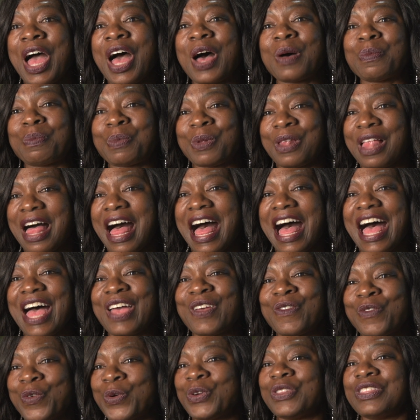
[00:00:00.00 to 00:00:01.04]

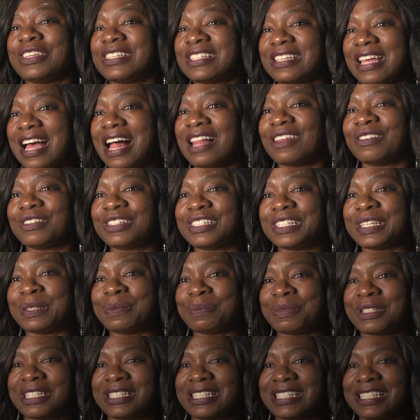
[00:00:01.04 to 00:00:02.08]
apply for the
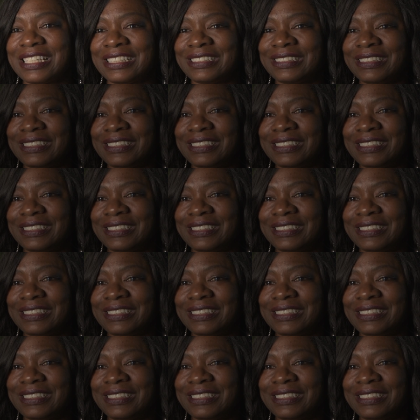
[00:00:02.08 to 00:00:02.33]
scholarships.